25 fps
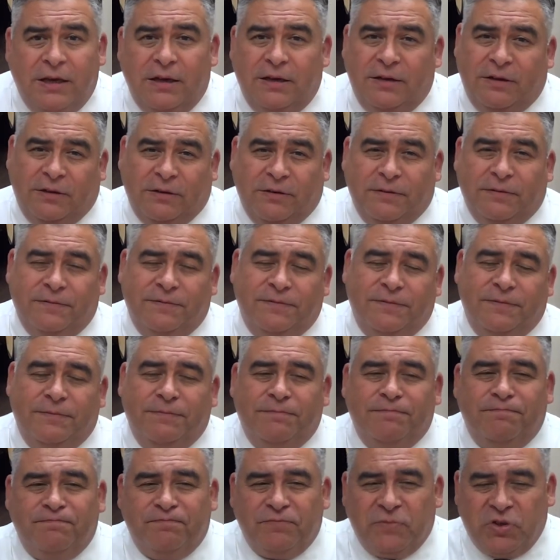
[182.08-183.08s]
of
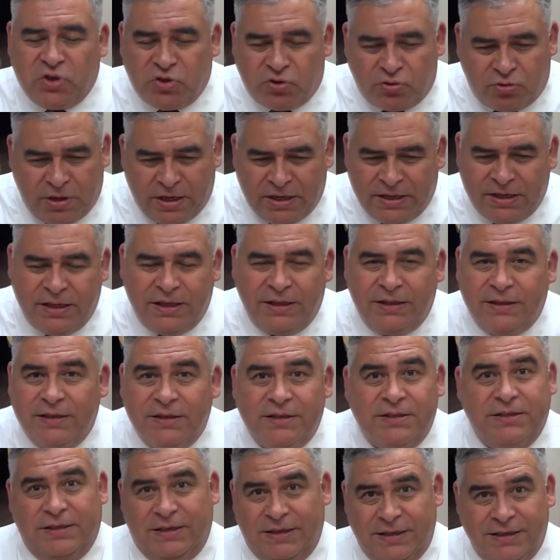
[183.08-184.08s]
training
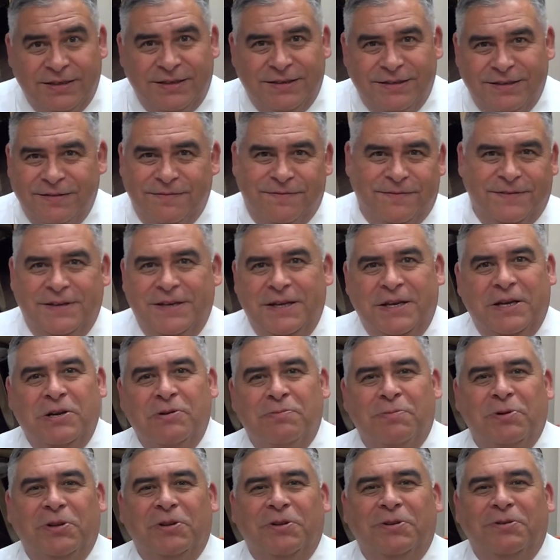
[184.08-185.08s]
this
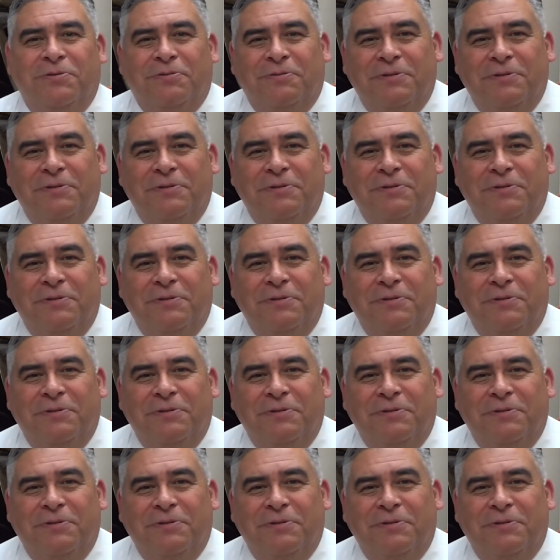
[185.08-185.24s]
indefatigable